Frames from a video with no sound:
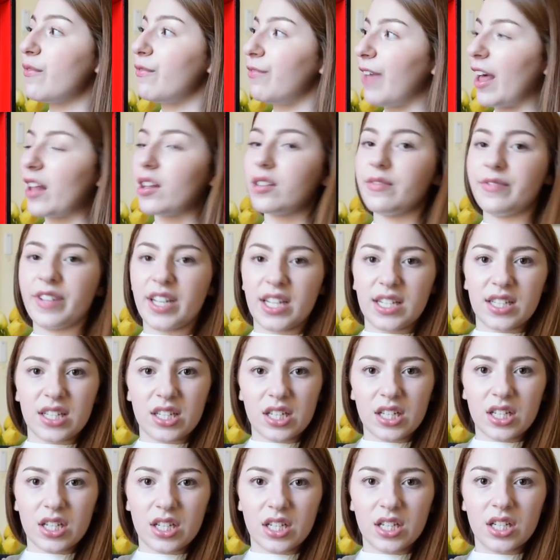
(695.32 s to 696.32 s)

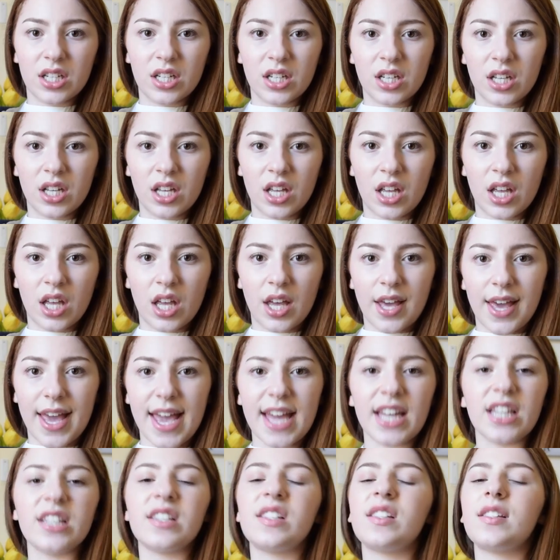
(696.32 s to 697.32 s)
velvet.
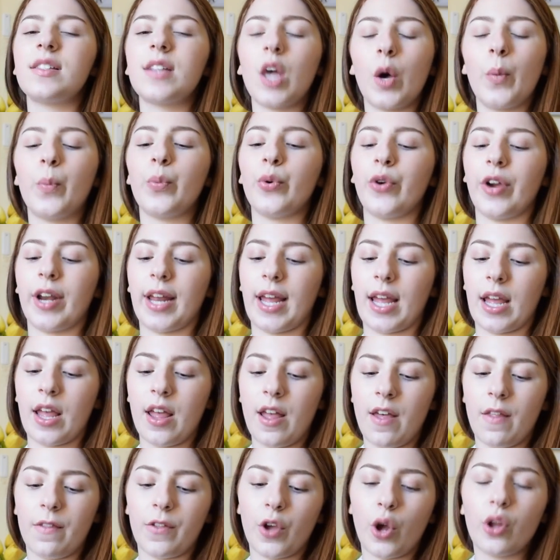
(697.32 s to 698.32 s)
It is so pretty.
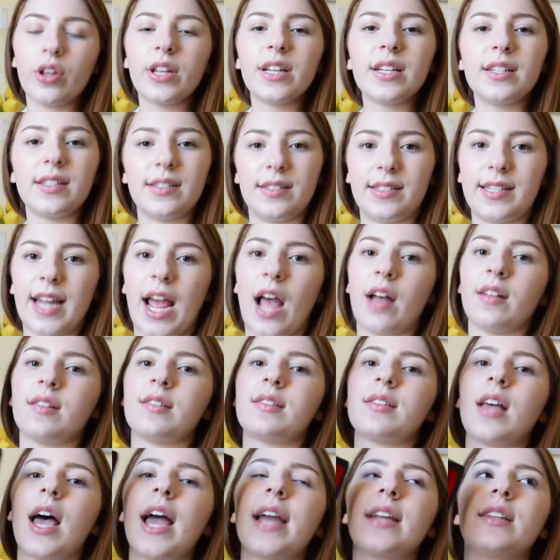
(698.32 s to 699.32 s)
The only
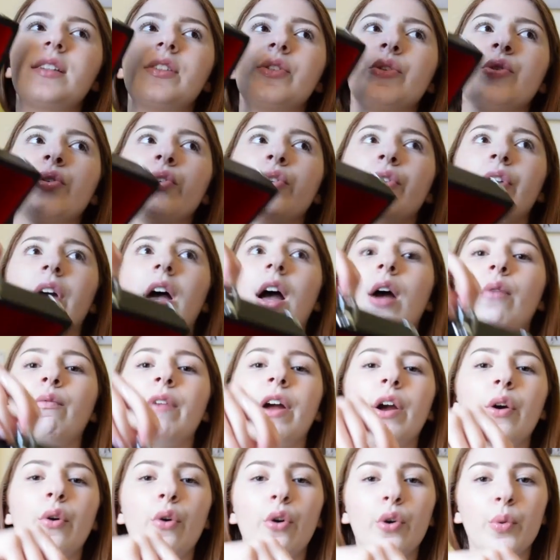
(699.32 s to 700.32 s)
downside to uh,
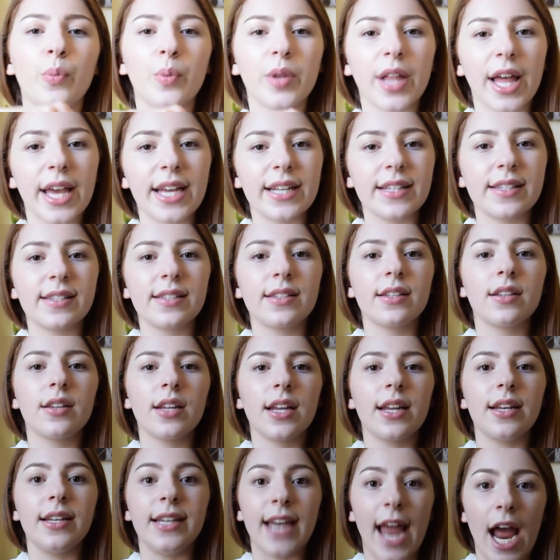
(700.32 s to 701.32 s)
record players
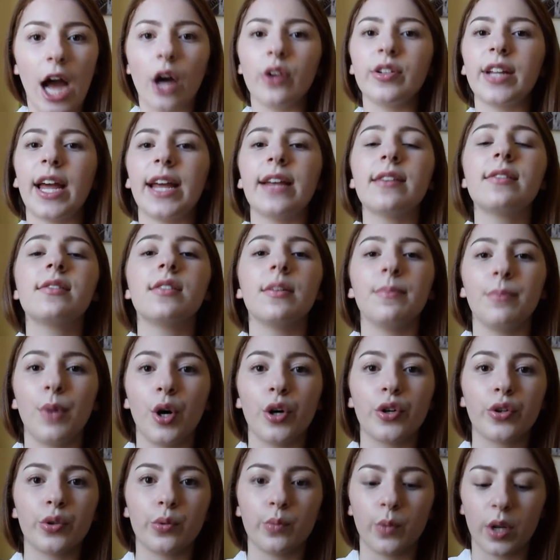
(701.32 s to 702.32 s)
nowadays, the
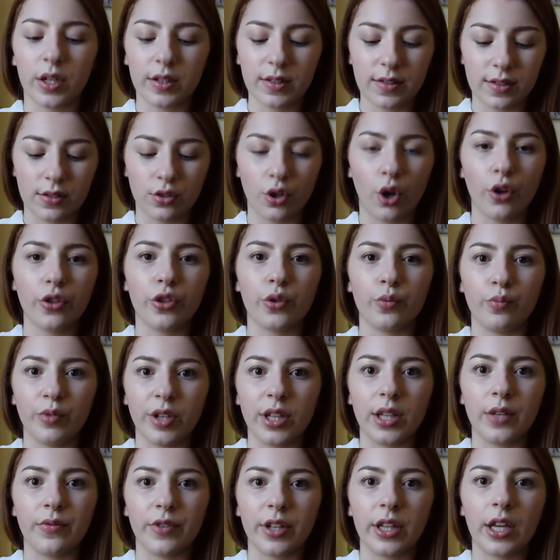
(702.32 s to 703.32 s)
modern ones, not the
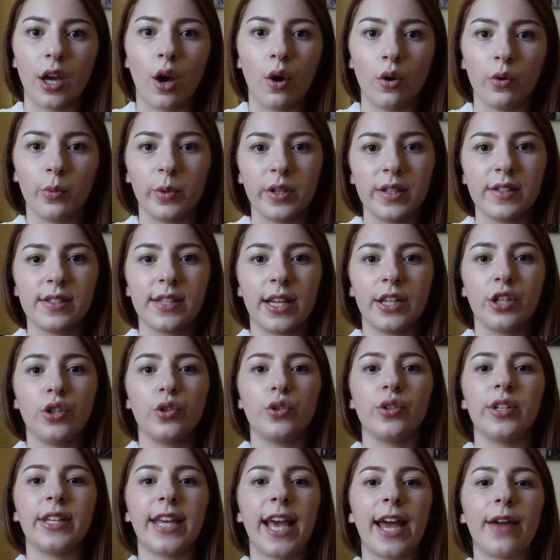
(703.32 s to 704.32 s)
really, really old ones that
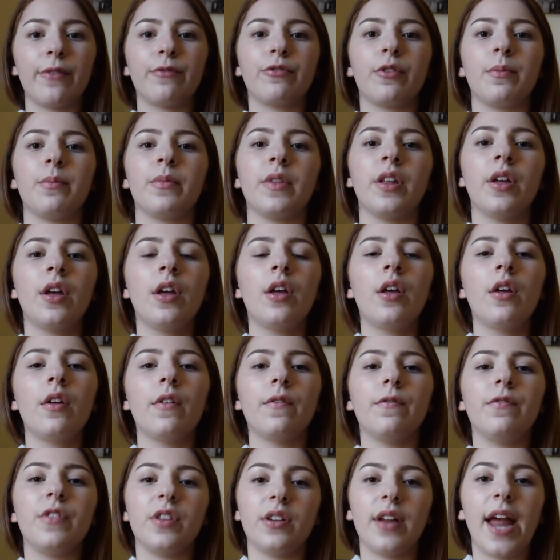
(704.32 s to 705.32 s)
you could get from
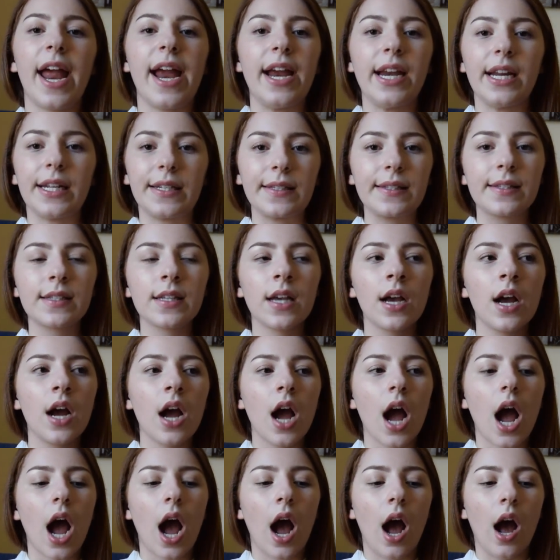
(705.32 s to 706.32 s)
the 80s,
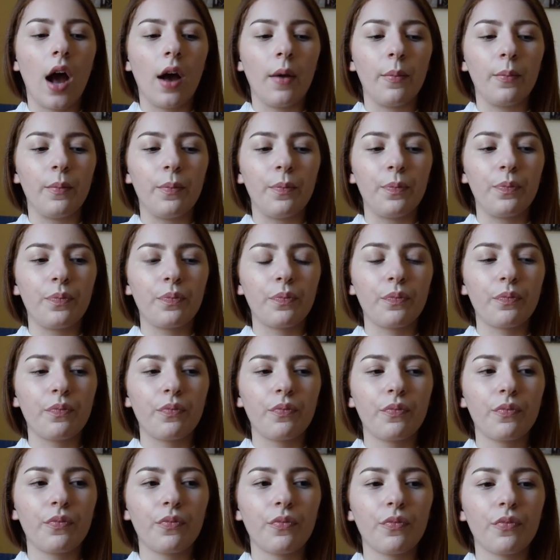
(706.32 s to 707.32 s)
um,
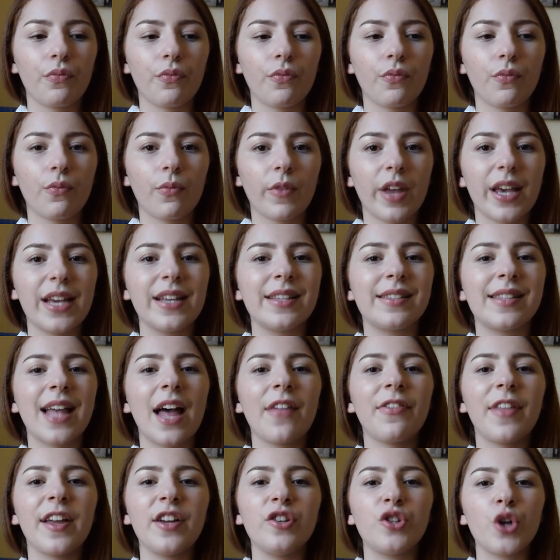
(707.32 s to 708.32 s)
is
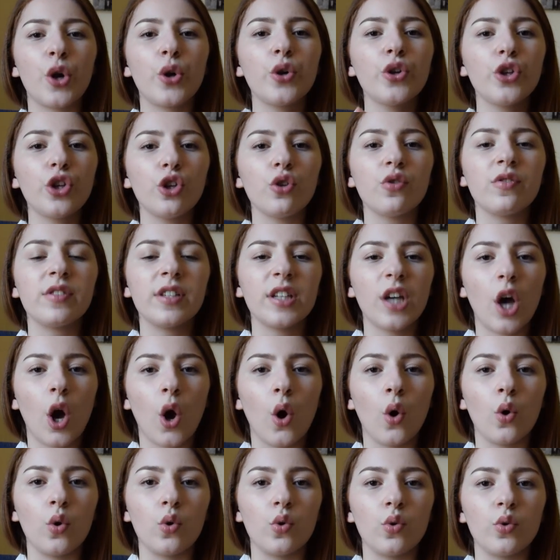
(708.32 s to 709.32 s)
that they don't use the
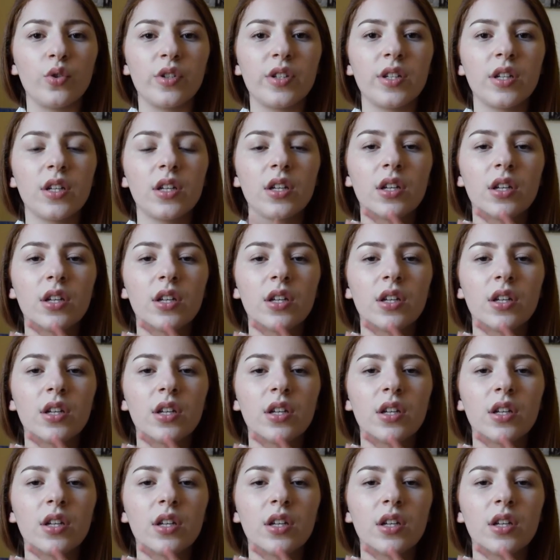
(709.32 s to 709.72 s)
old,